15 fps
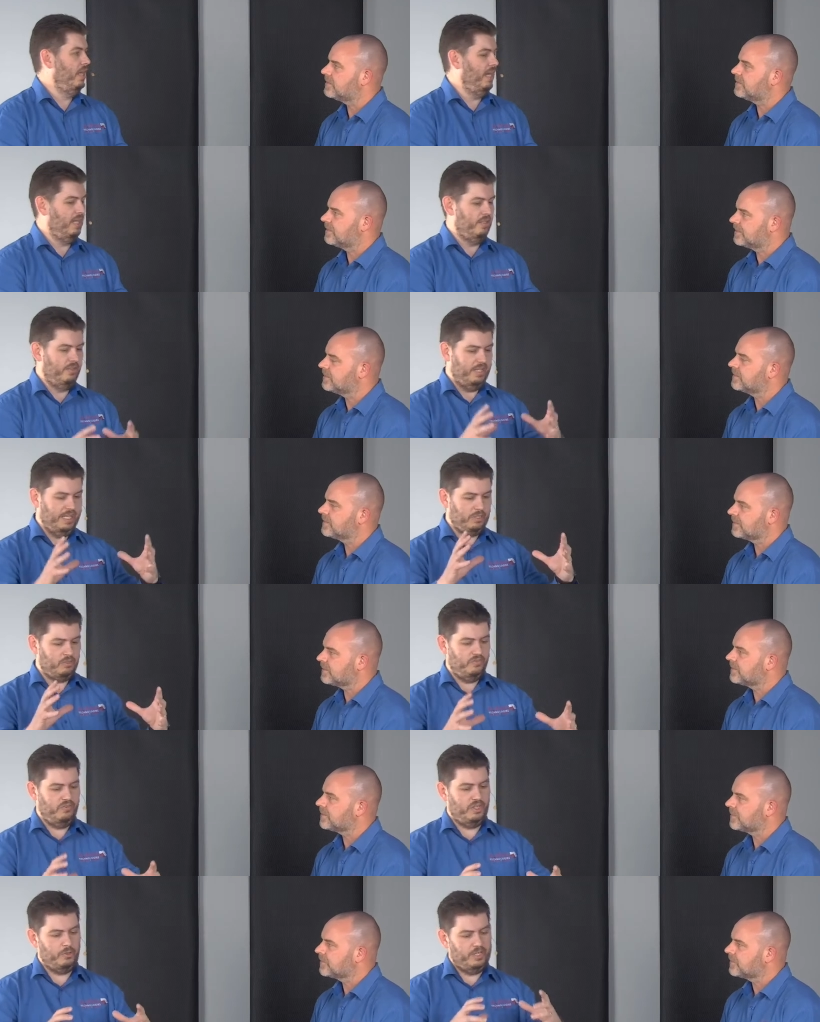Speaker 1: And that
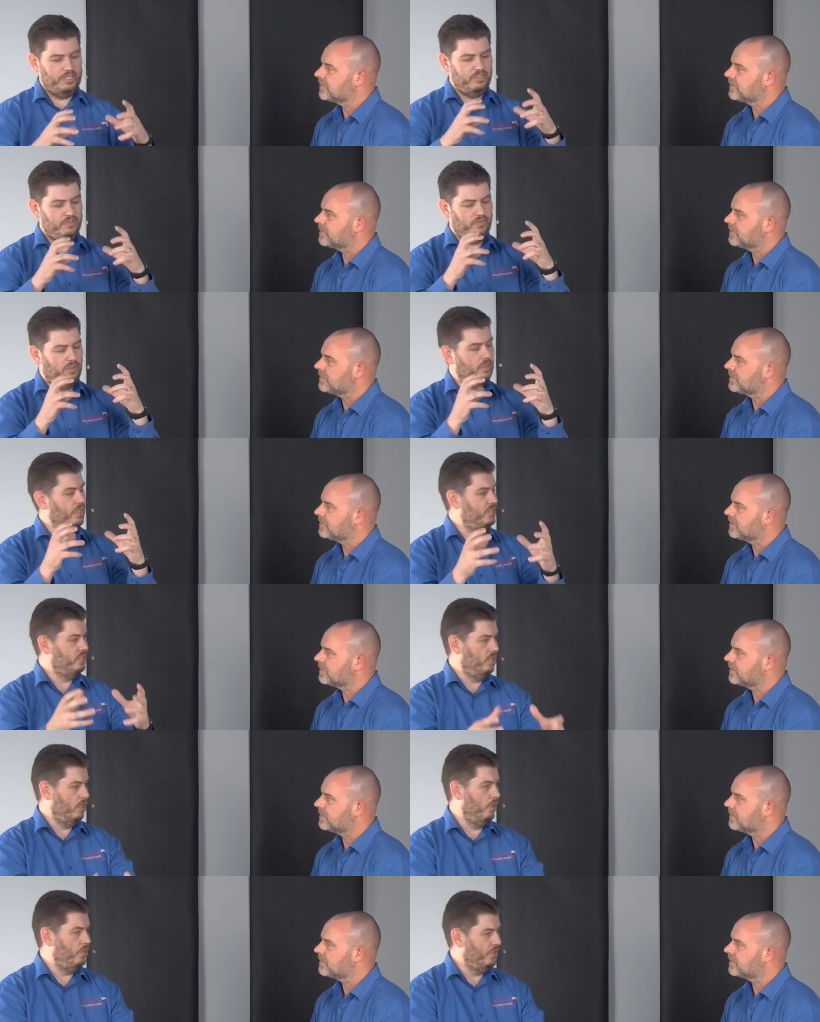configuration file
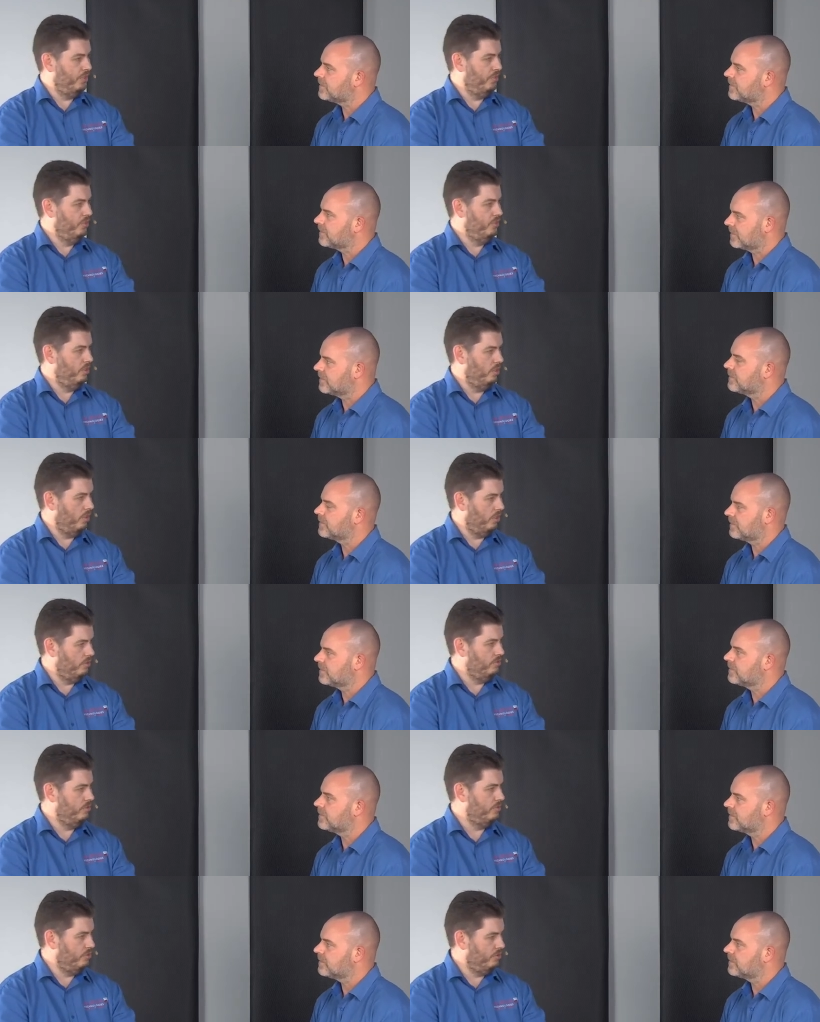gets loaded
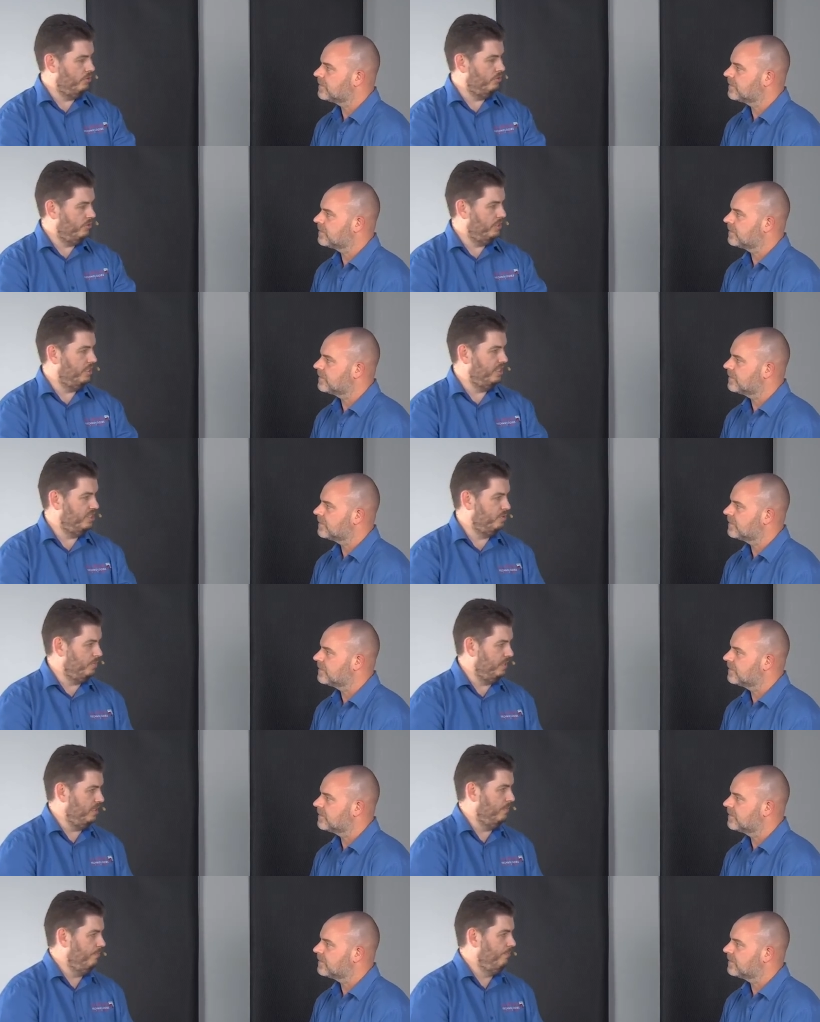onto the
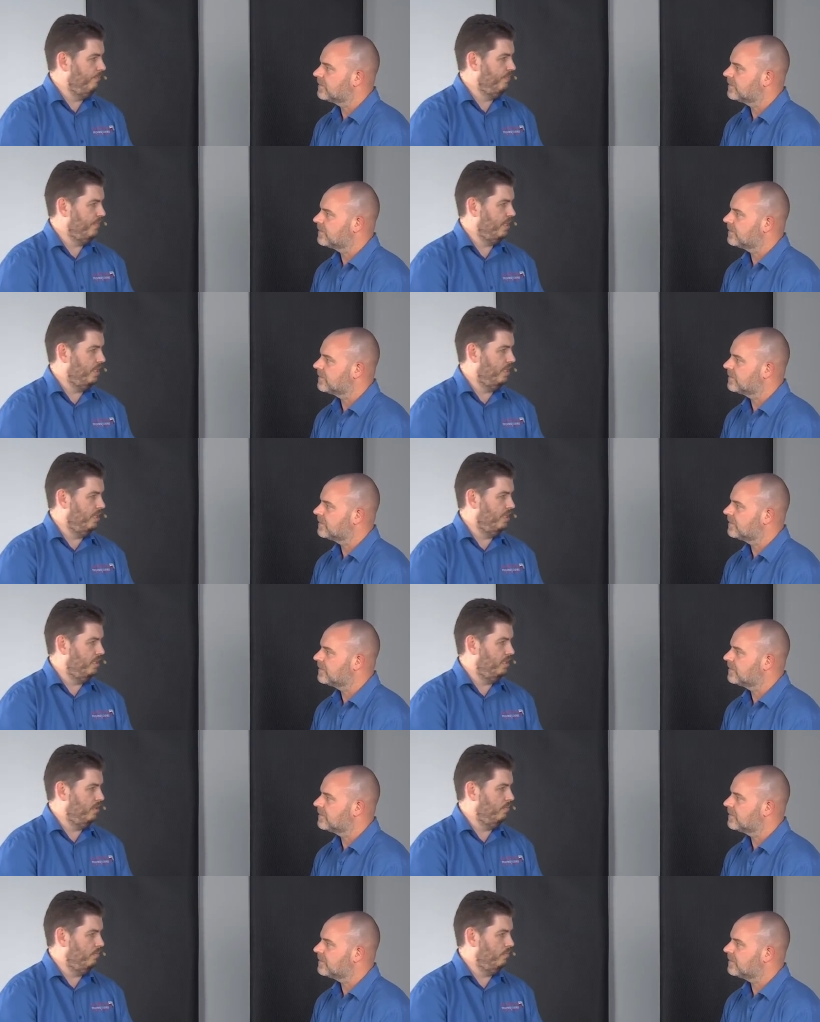DSP
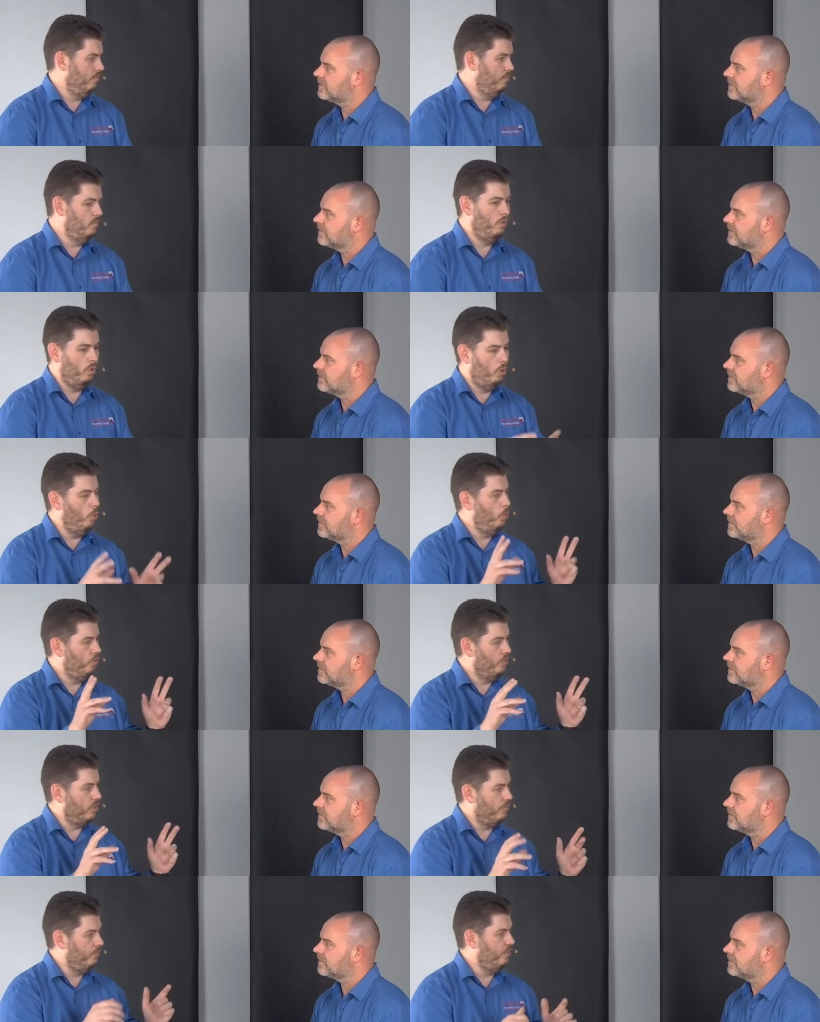um, or
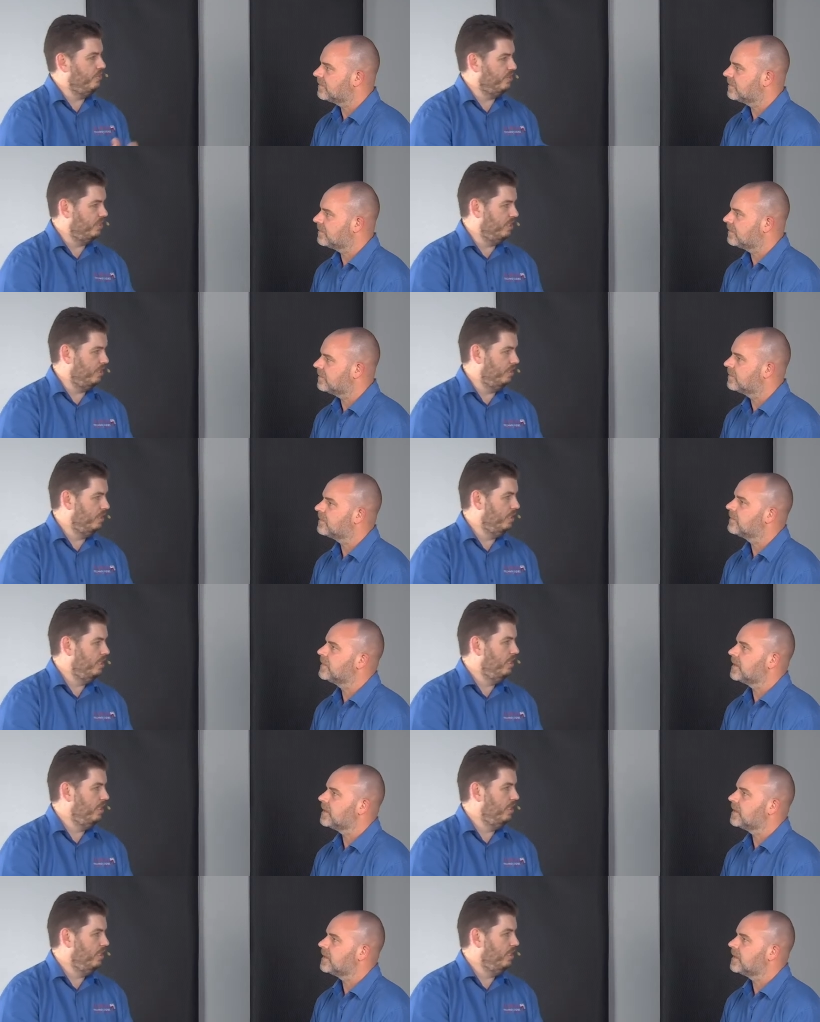the computer then.